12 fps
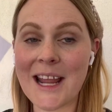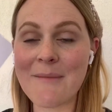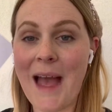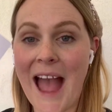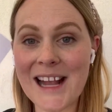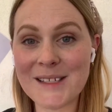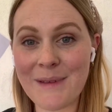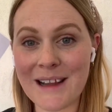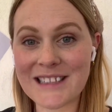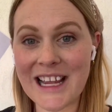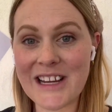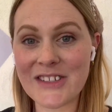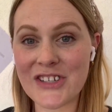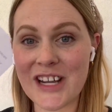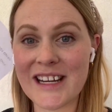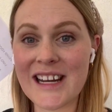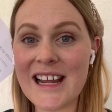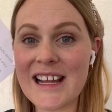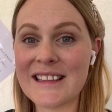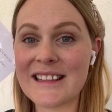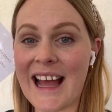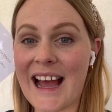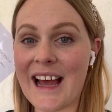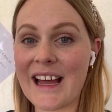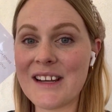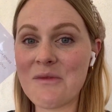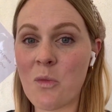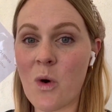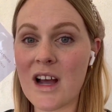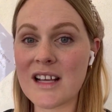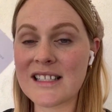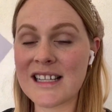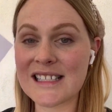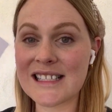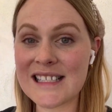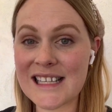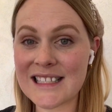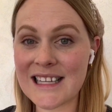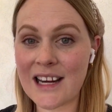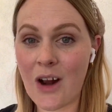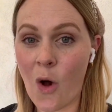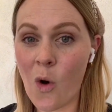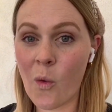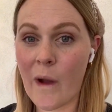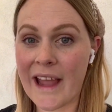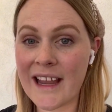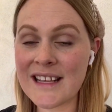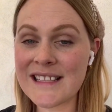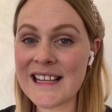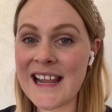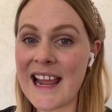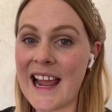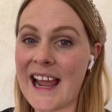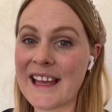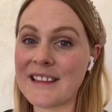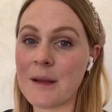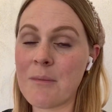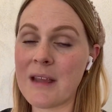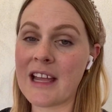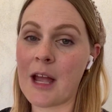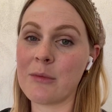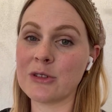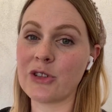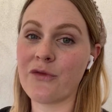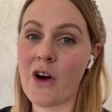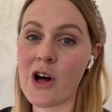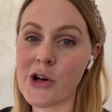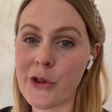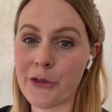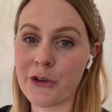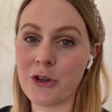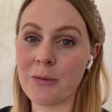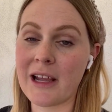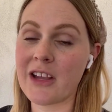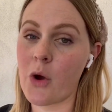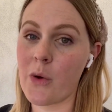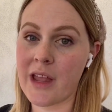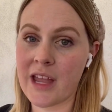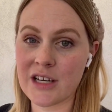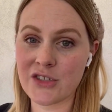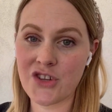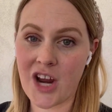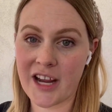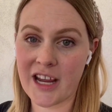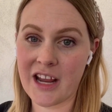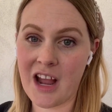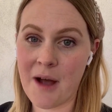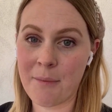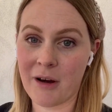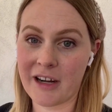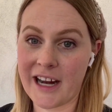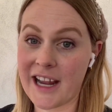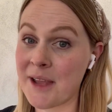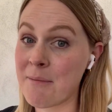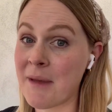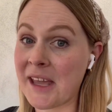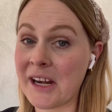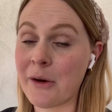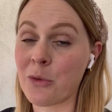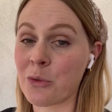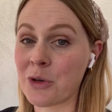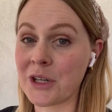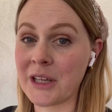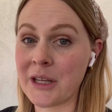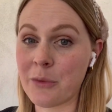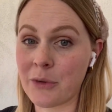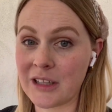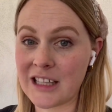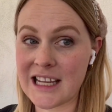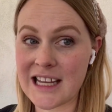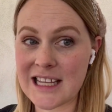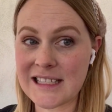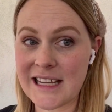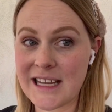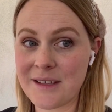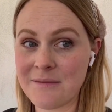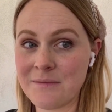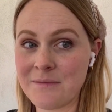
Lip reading: expectation that was consistent always, and then being able to follow through by going and checking up on it. It made it really, really easy.